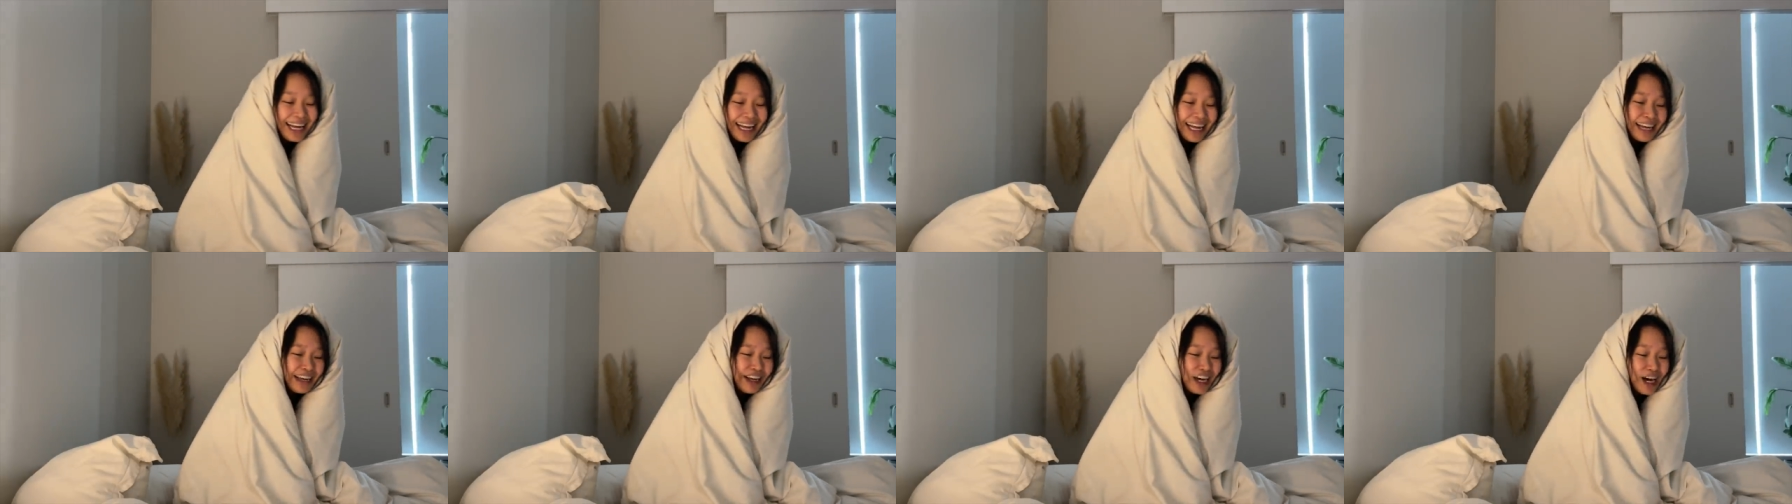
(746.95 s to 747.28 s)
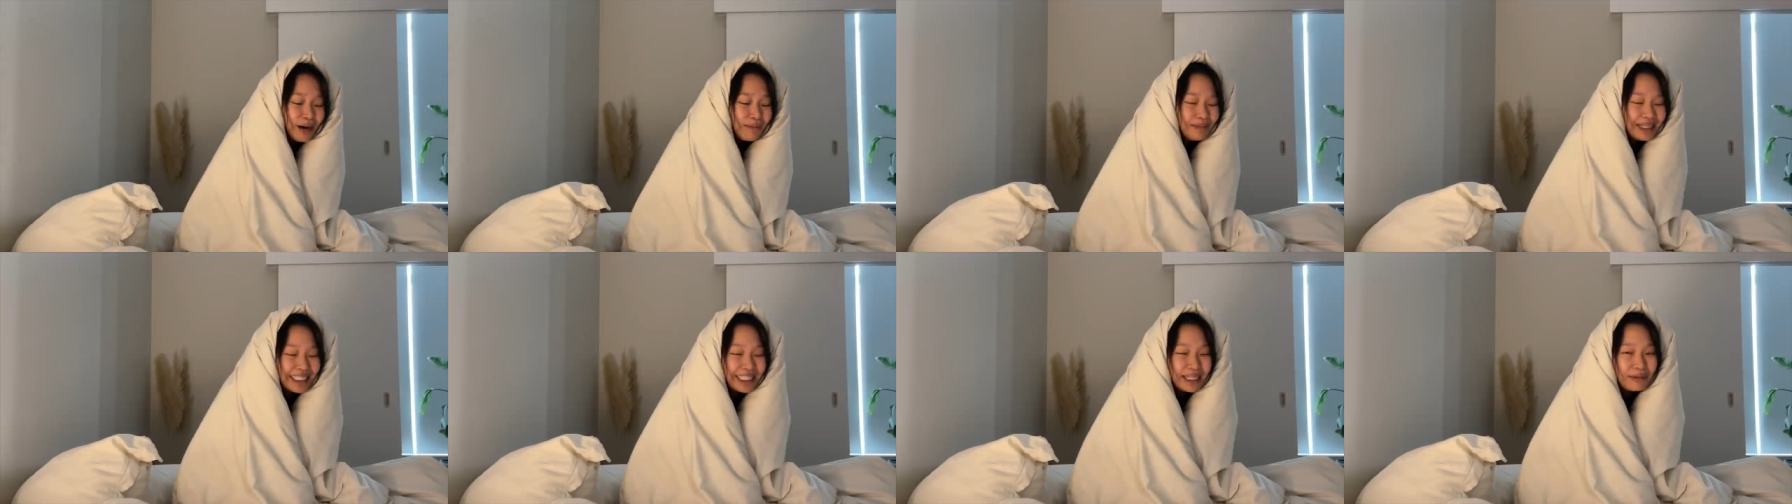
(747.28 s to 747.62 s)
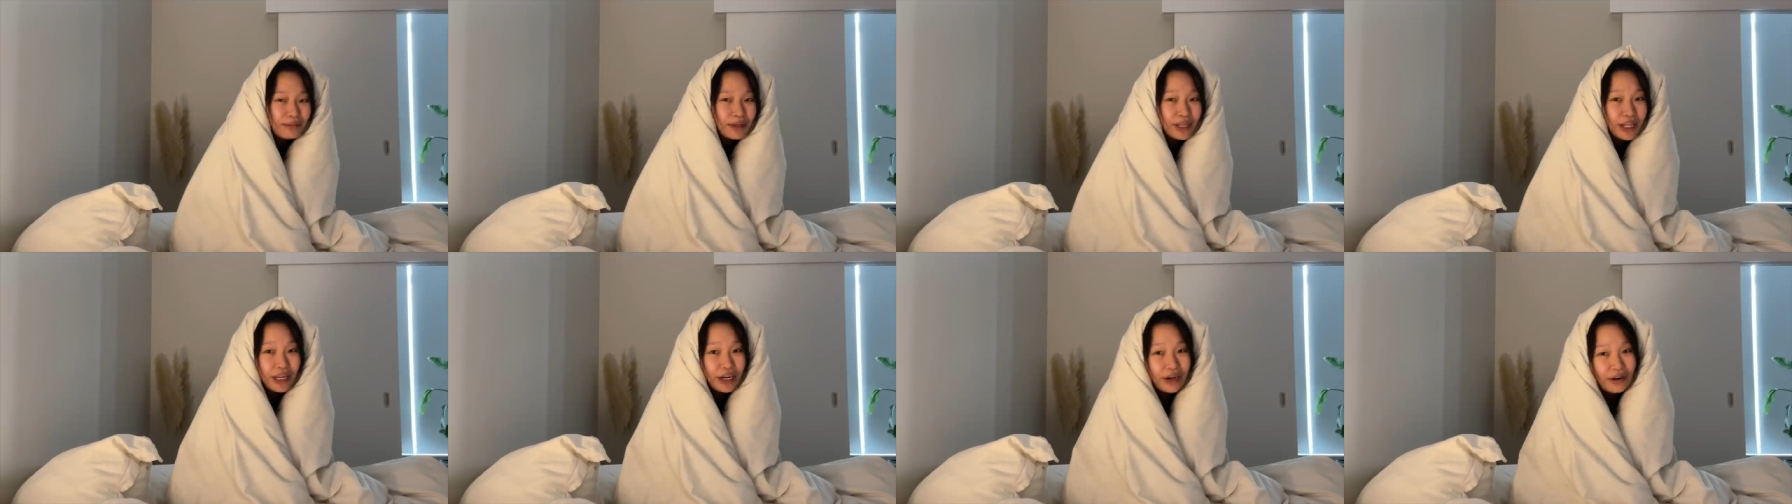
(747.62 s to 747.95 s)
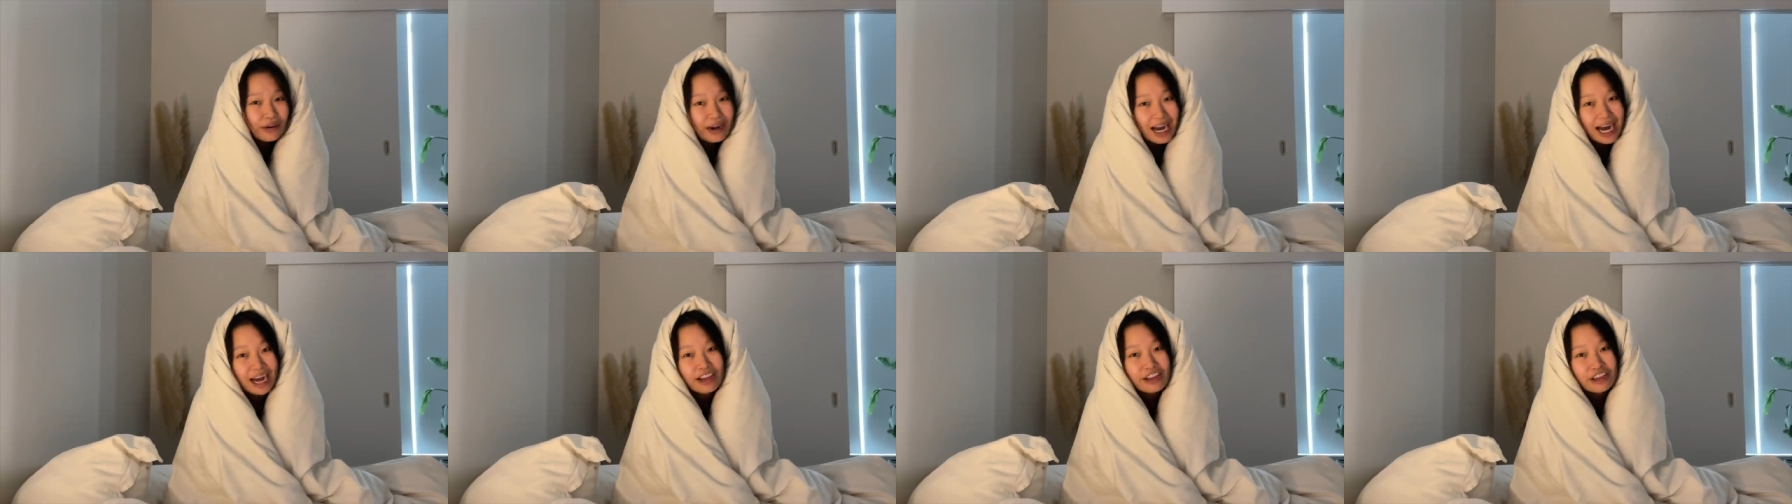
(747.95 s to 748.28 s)
and comment down below
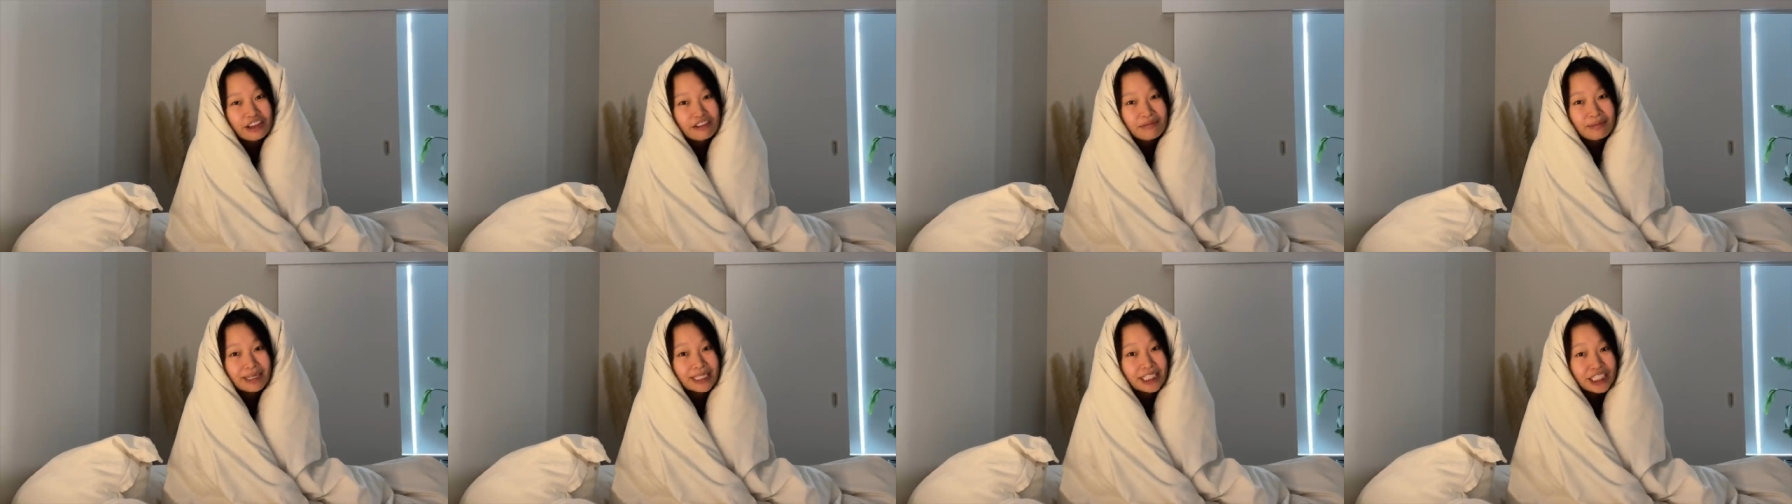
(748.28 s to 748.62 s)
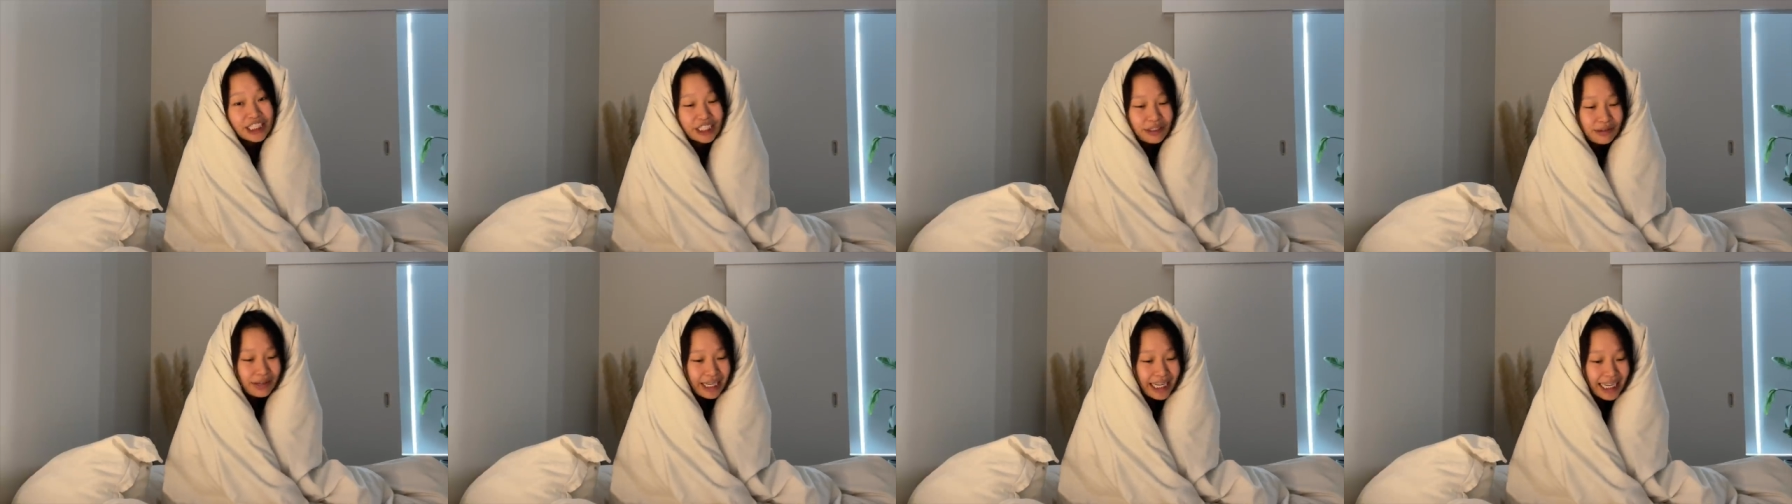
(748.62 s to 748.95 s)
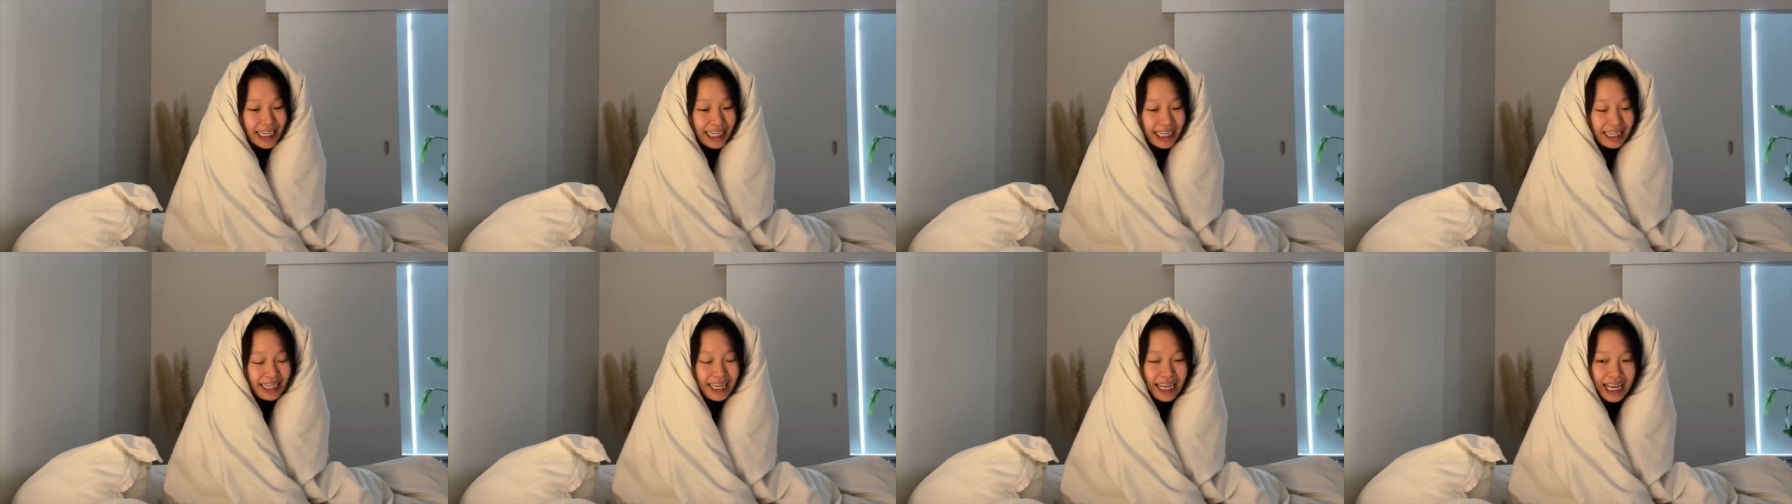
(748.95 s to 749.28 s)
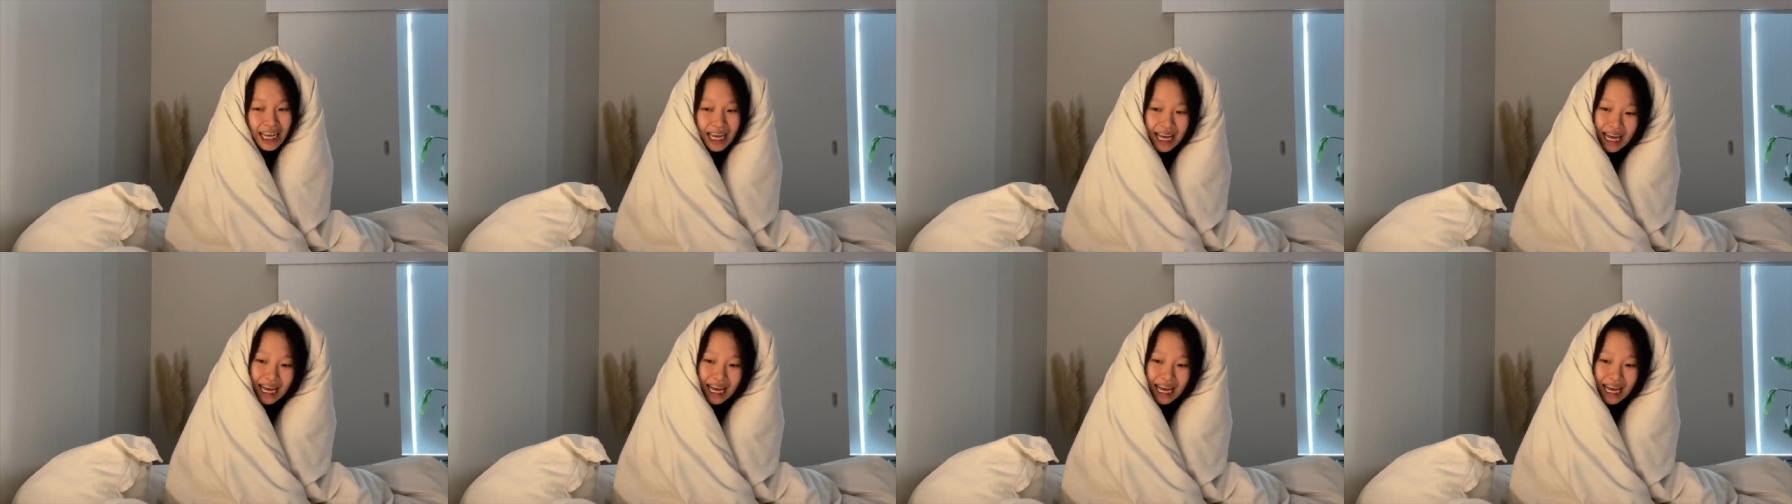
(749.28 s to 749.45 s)
how you've been doing,